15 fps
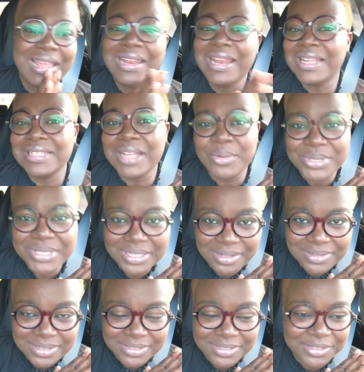That's how we
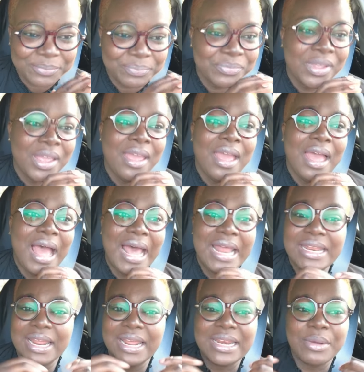started.
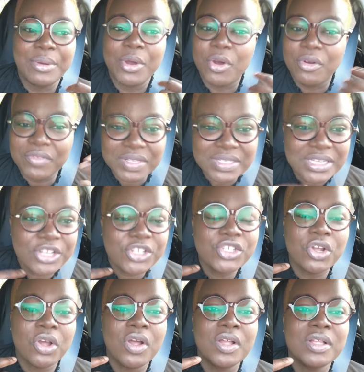And then there were
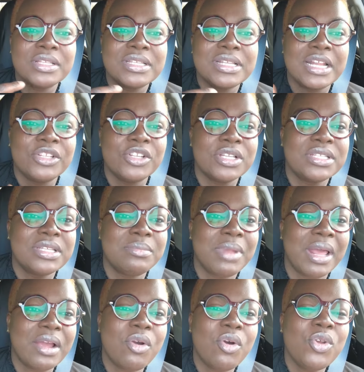conversations that just seemed
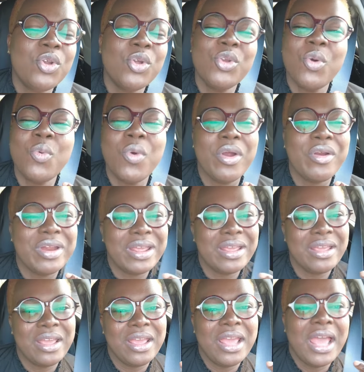like, oh, no, don't
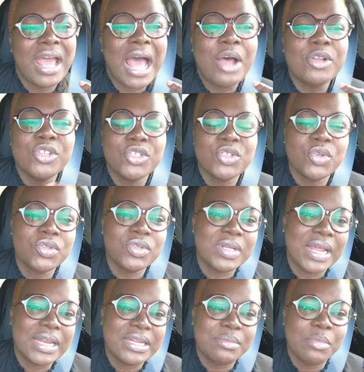worry. I'll just go to
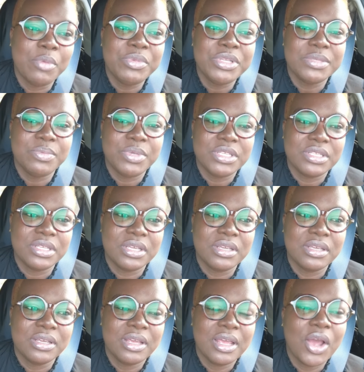daddy. Mommy's
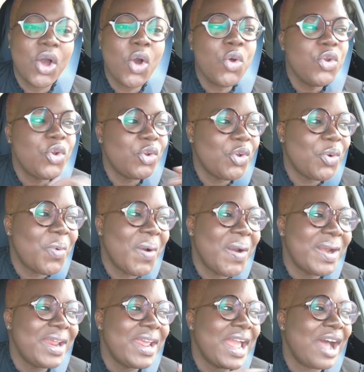busy. Oh, no, don't
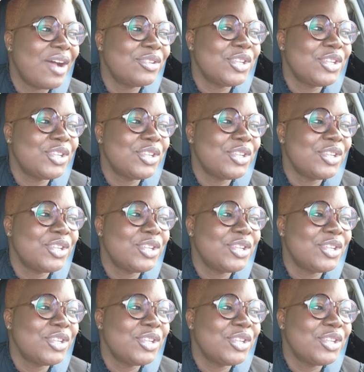worry.